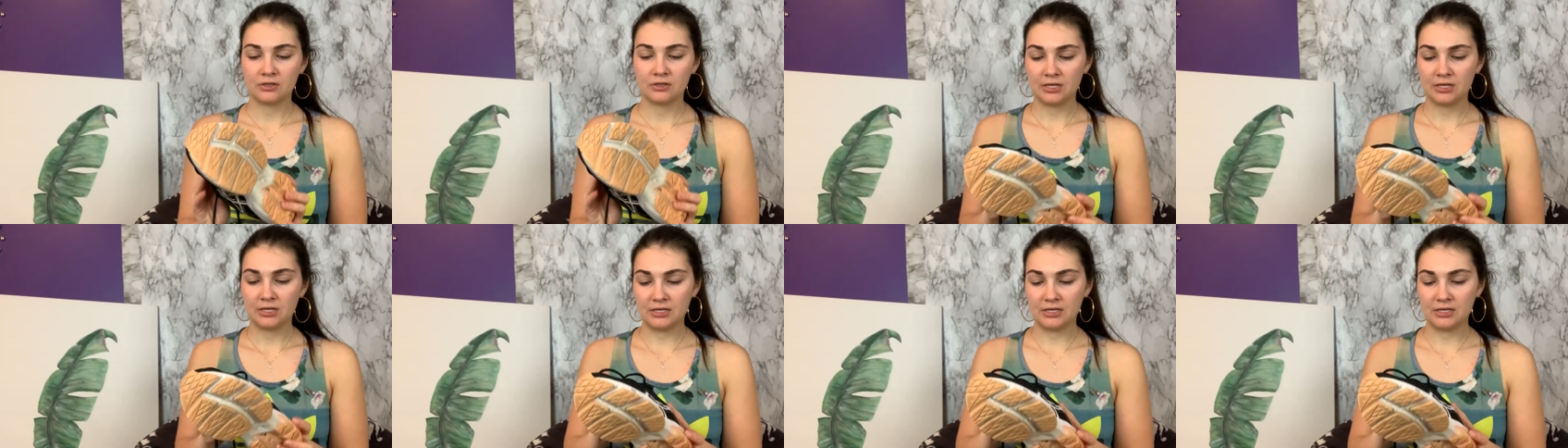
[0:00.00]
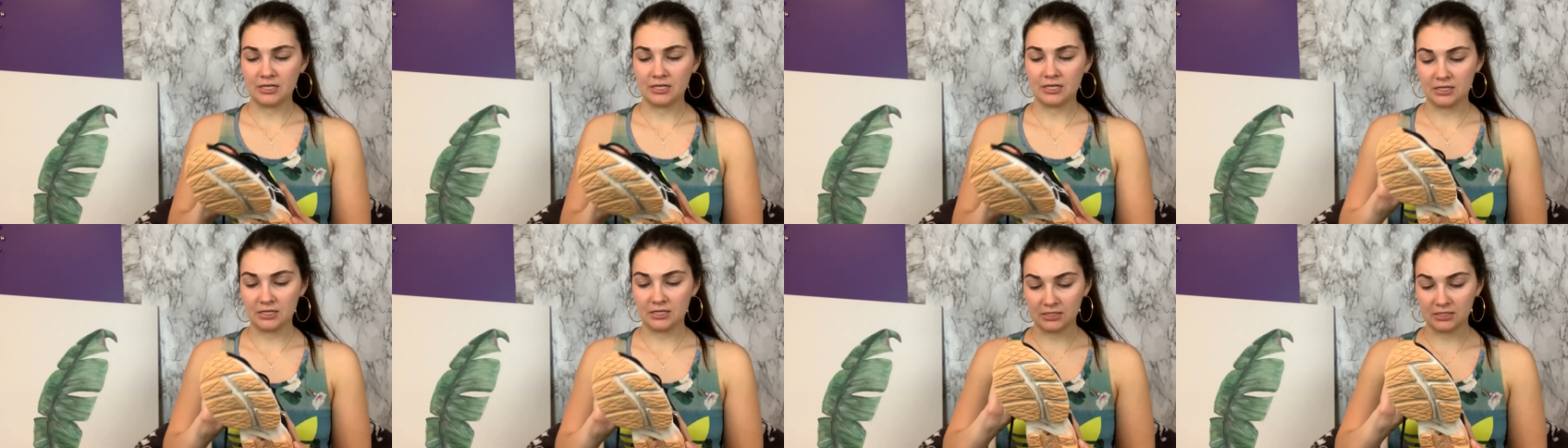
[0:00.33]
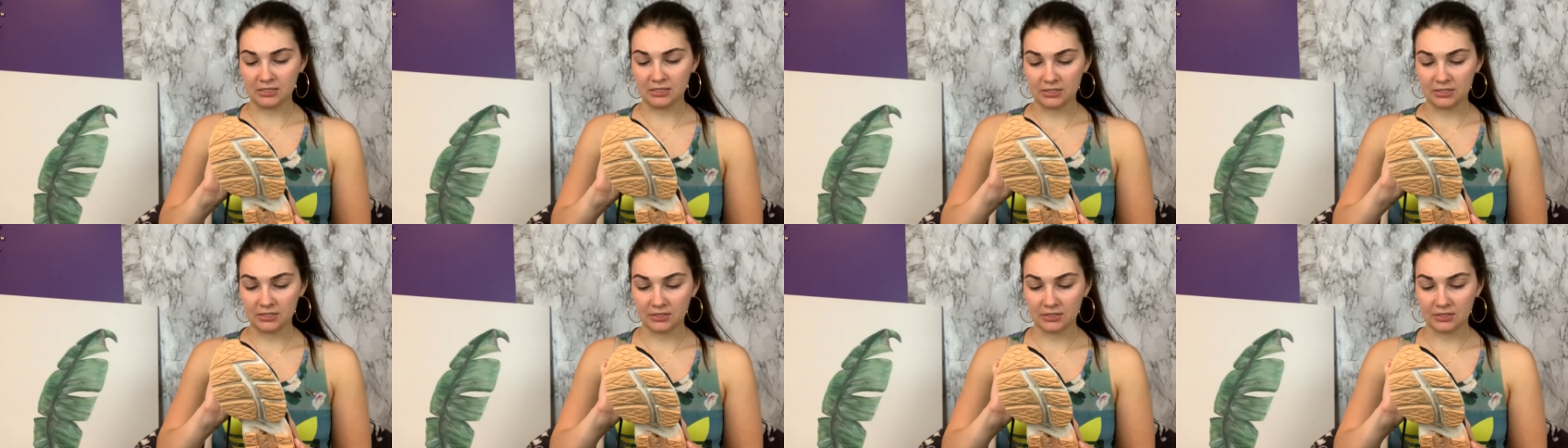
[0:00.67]
and it
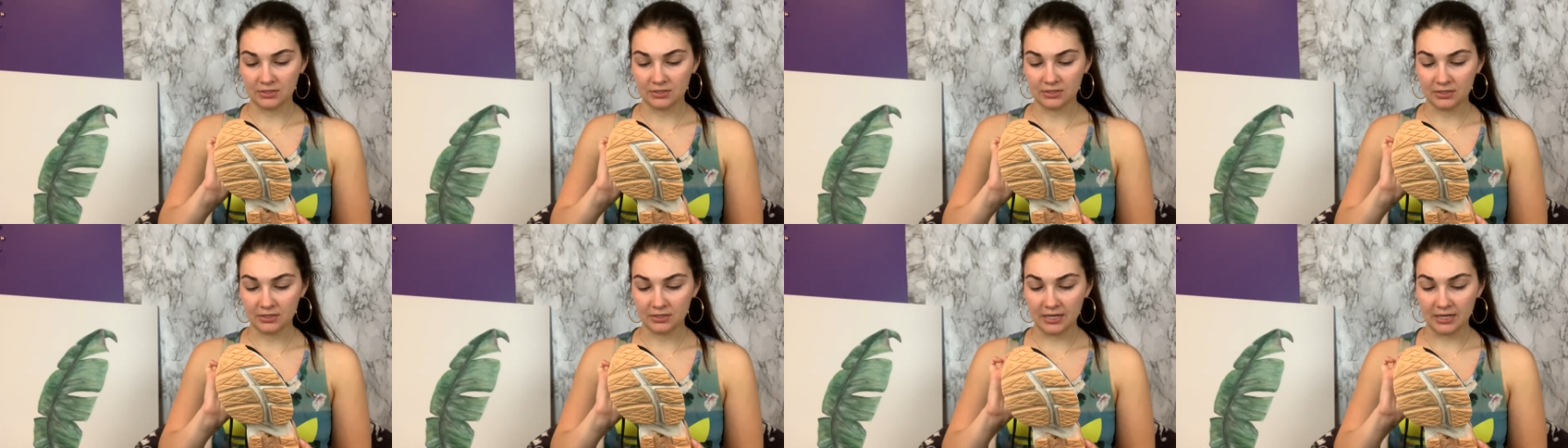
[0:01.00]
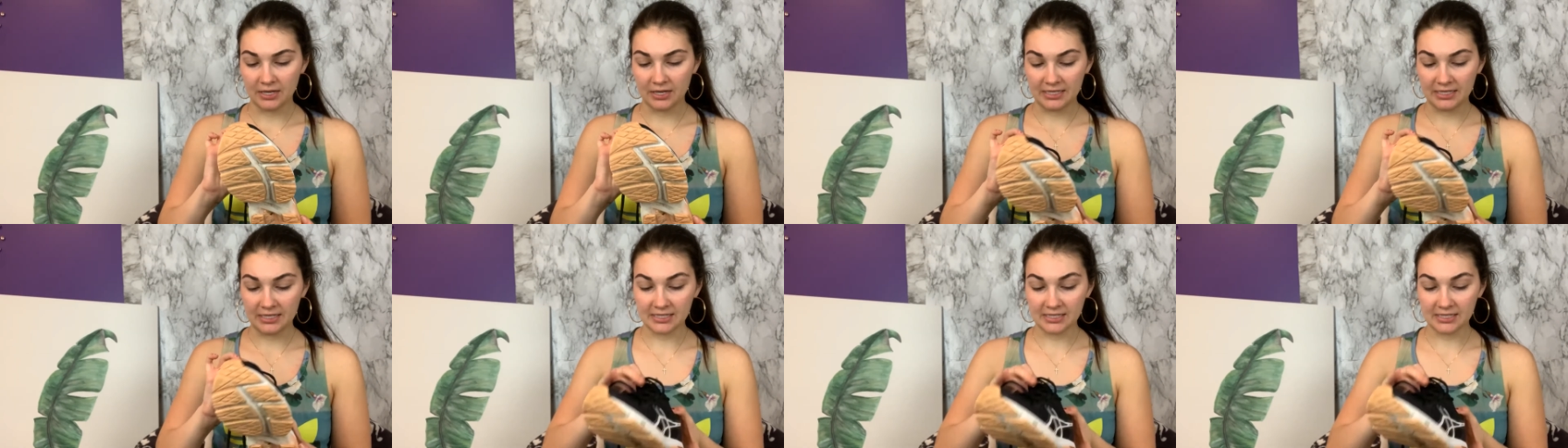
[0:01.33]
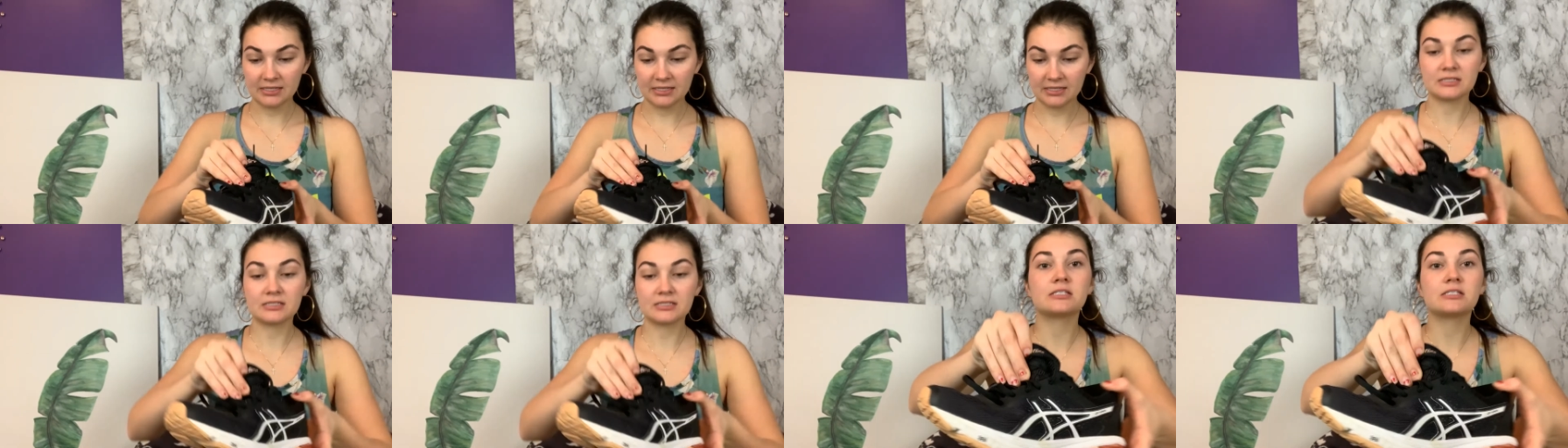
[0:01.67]
is
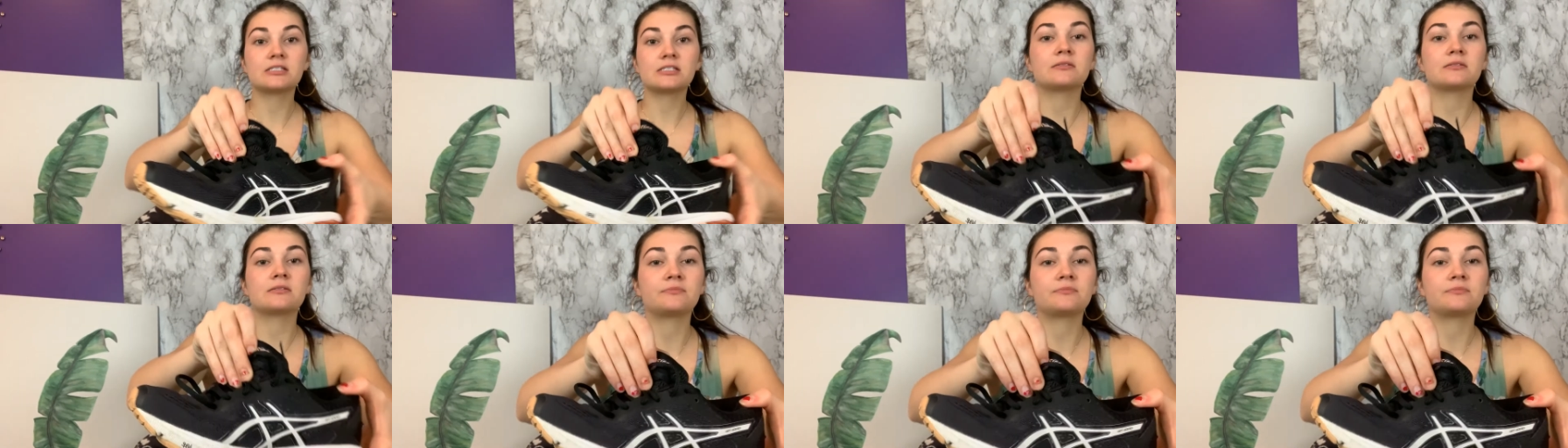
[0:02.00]
Asics.